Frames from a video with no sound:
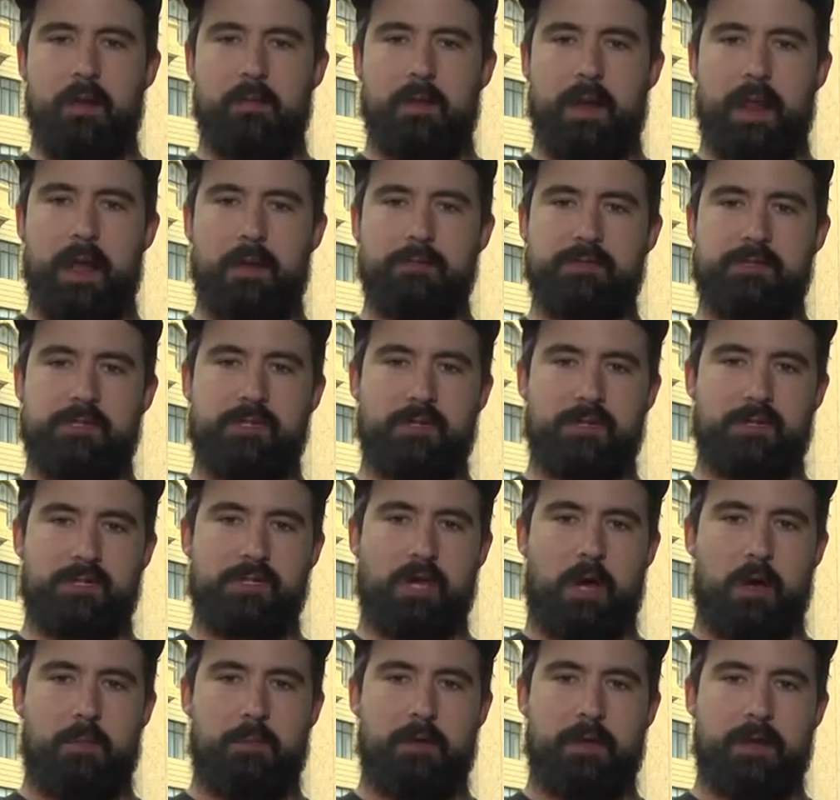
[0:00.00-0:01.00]
also on our
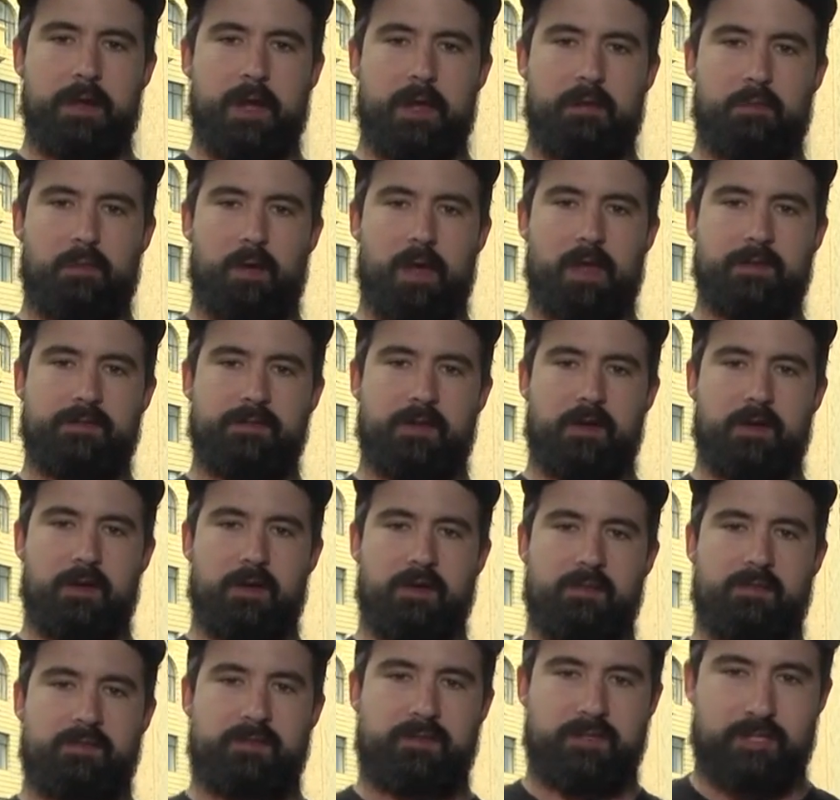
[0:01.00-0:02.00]
YouTube channel,
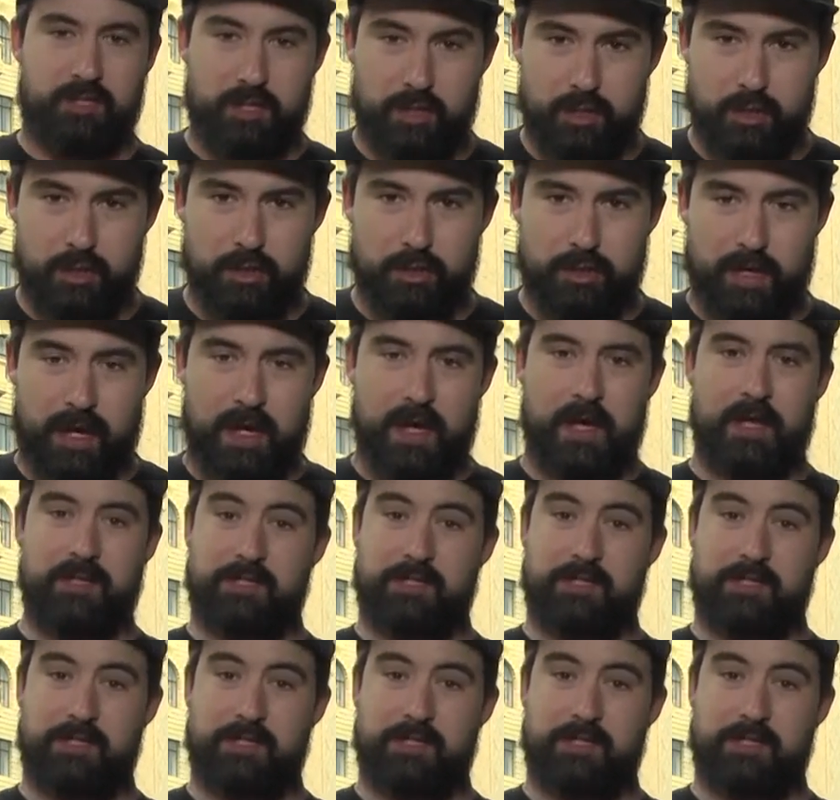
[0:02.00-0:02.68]
and that includes